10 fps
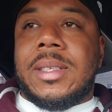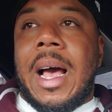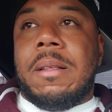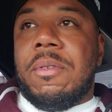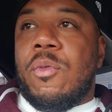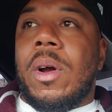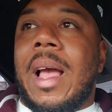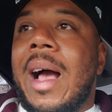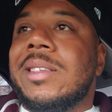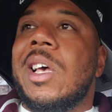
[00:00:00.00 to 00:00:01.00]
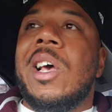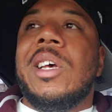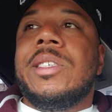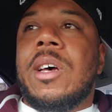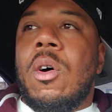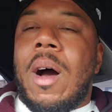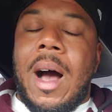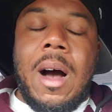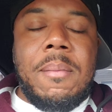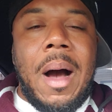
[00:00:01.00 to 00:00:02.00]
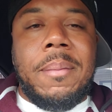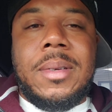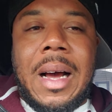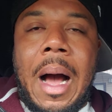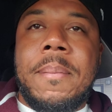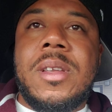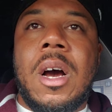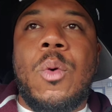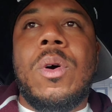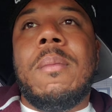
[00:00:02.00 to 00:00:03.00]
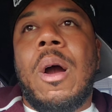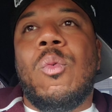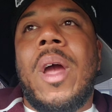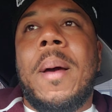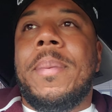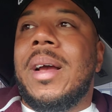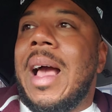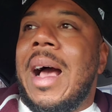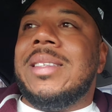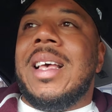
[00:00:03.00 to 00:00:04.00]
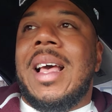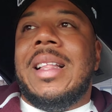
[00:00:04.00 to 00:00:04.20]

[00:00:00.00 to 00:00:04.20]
times before, guys. So I'm done with my rant, but guys,